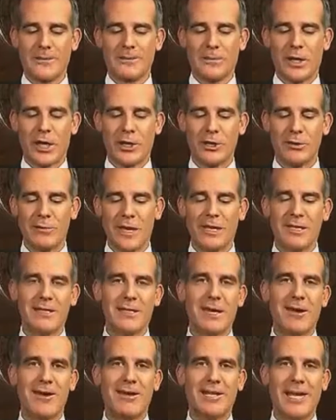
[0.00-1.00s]
a
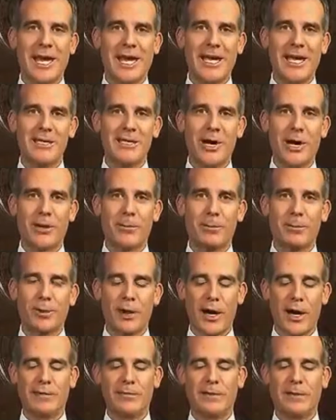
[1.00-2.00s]
humanitarian aid
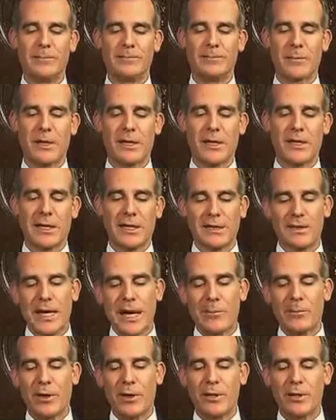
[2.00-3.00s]
nonprofit that
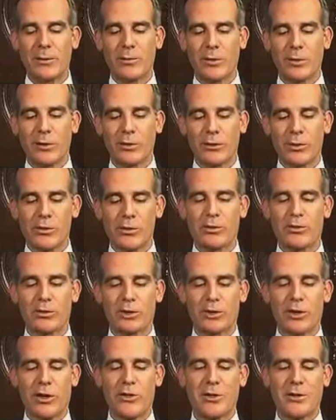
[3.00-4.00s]
collaborated with the local
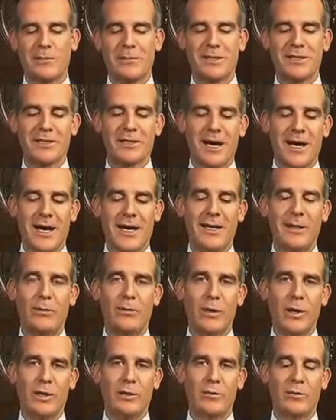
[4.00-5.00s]
startup
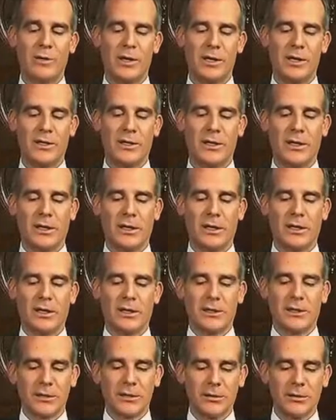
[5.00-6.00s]
Dine11
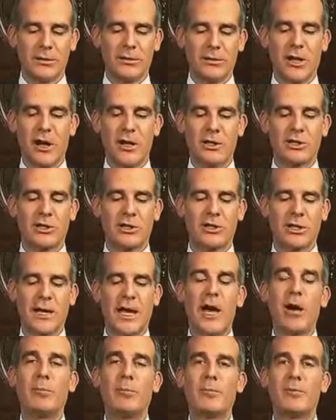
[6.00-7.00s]
to launch the
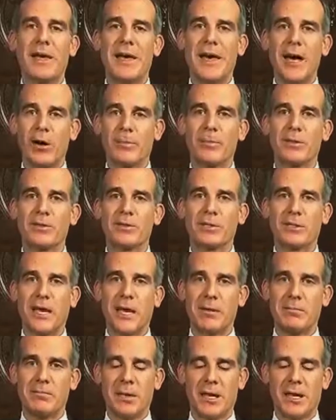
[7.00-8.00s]
Help the Helpers
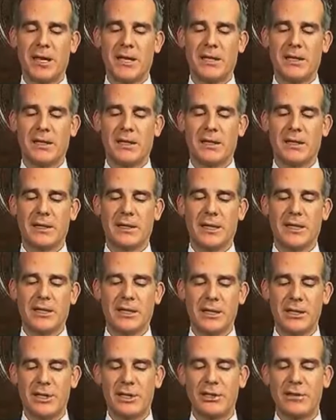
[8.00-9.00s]
campaign, an
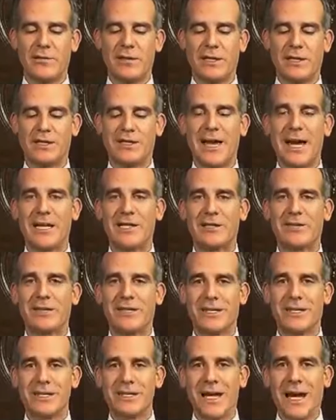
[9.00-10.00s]
initiative that has
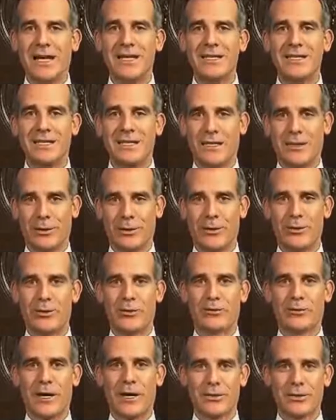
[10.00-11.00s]
activated 19
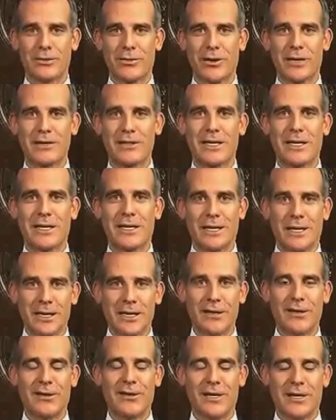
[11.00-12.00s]
local restaurants
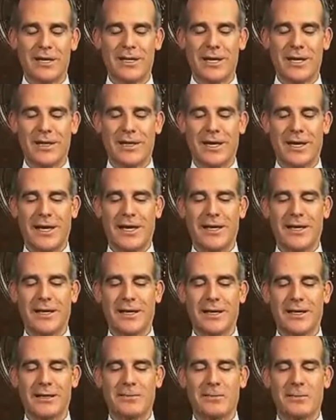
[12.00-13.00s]
here in LA
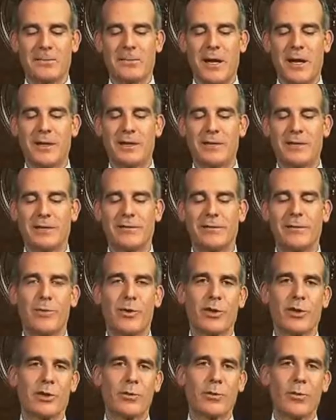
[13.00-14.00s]
to prepare and deliver
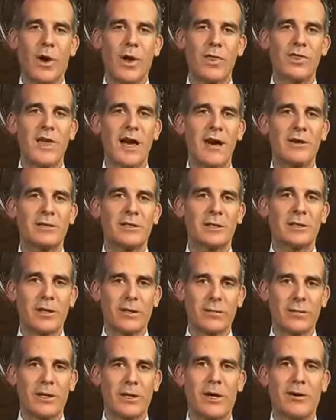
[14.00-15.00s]
more than
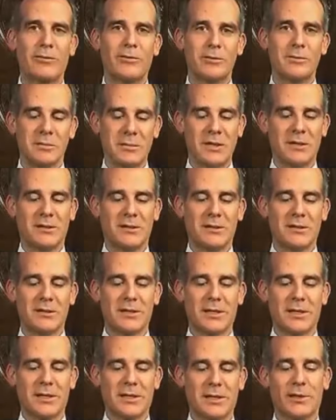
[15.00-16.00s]
1,300 meals
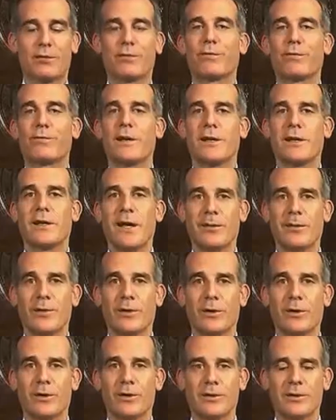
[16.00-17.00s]
to frontline
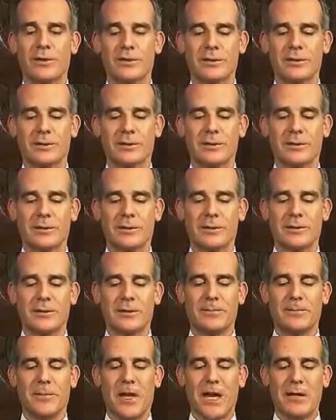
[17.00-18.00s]
workers.
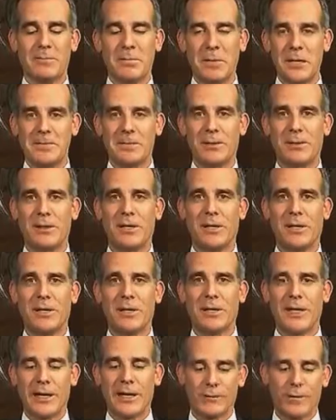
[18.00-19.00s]
And people
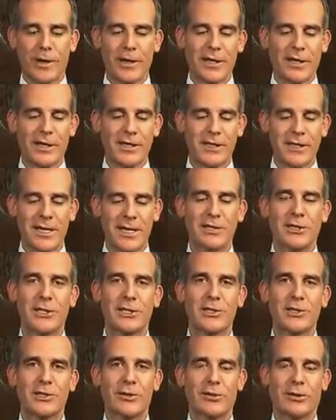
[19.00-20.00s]
like Veronica
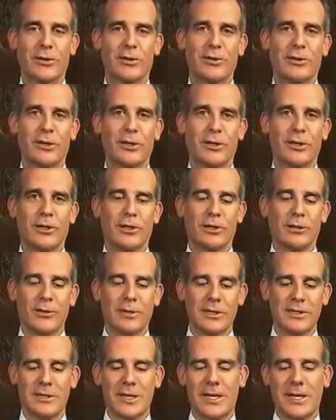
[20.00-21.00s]
Sanchez Soto,
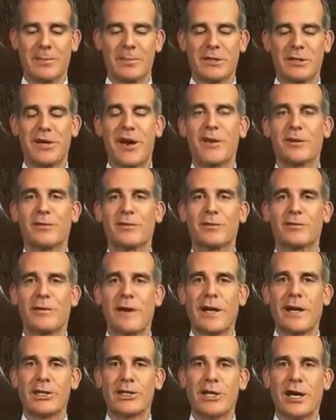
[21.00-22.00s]
who is a McDonald's
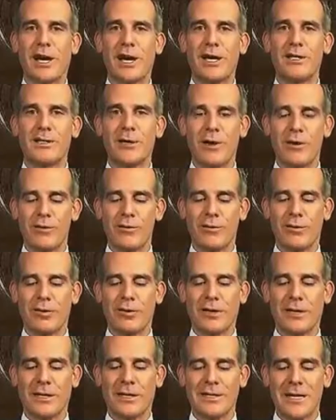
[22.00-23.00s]
franchise
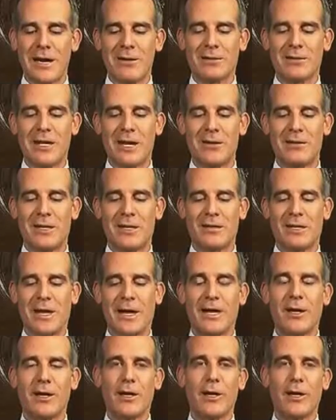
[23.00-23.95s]
owner in downtown LA,